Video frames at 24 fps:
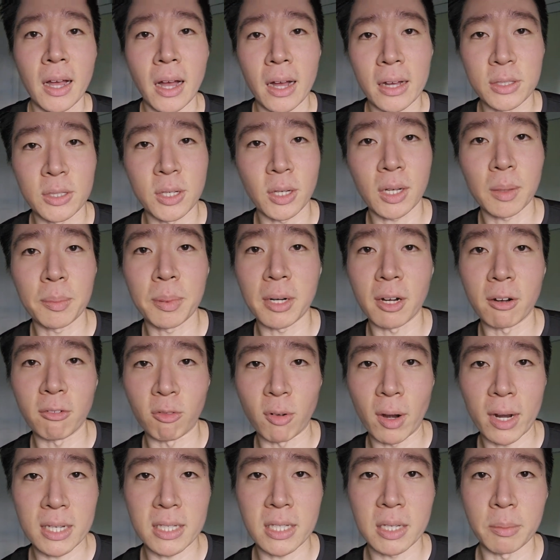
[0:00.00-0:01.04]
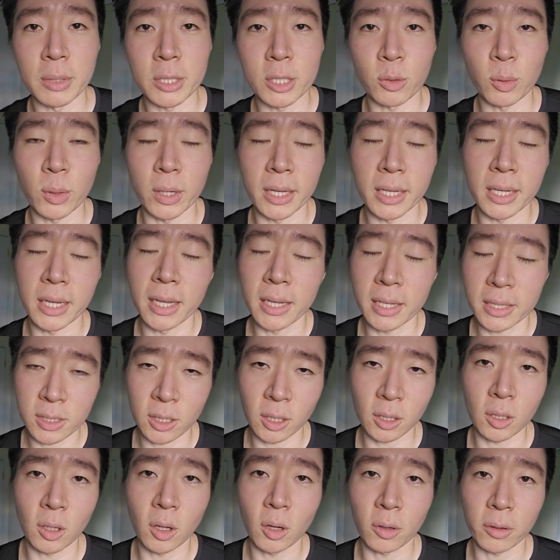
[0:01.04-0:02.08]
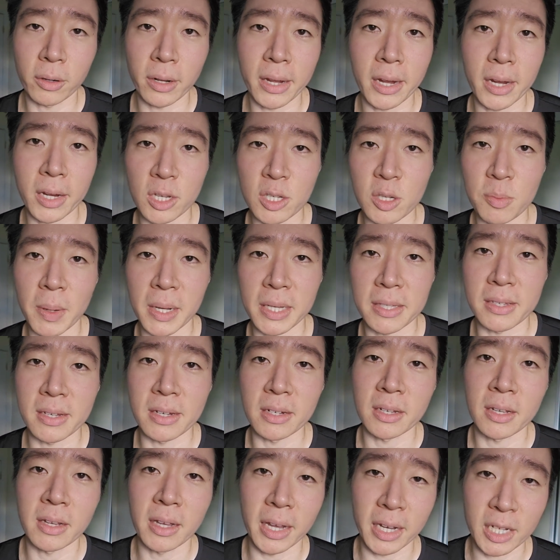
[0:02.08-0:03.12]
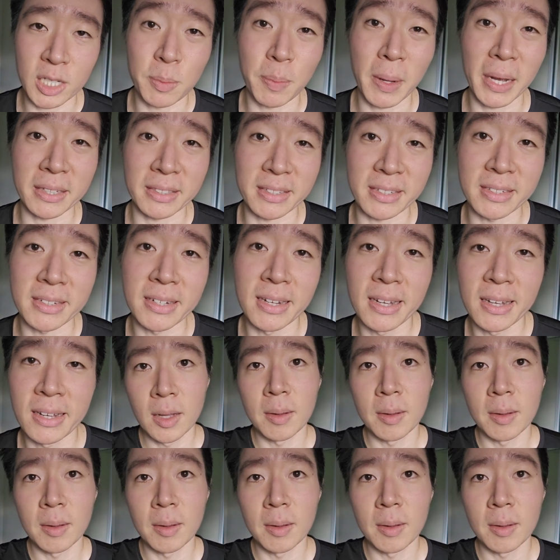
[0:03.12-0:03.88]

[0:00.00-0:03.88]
I took a bit of rest in between, it took longer than expected. expected.